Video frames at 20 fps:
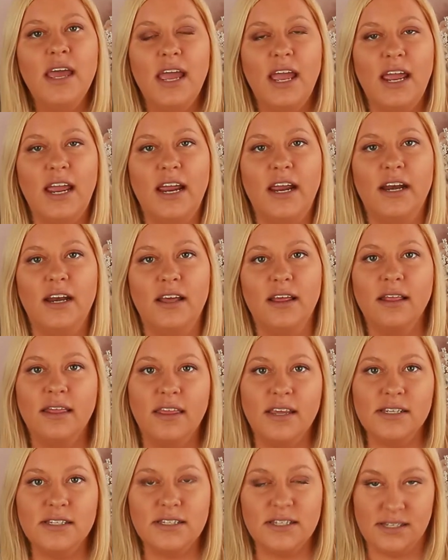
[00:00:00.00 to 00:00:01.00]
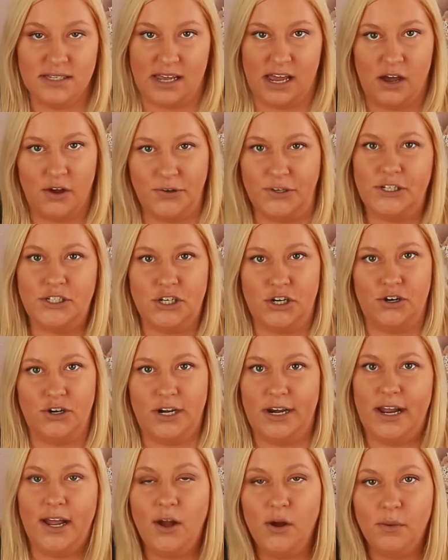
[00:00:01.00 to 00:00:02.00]
and this is how it
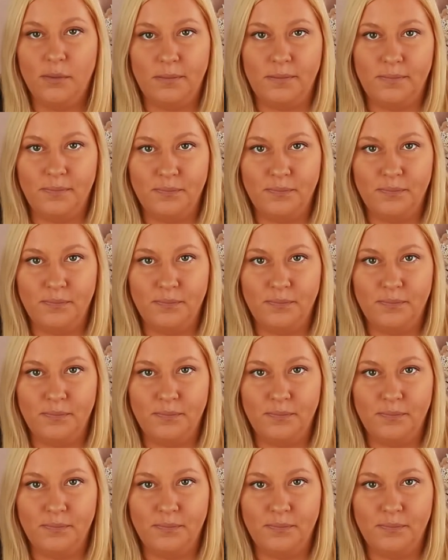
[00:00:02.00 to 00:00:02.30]
turned out.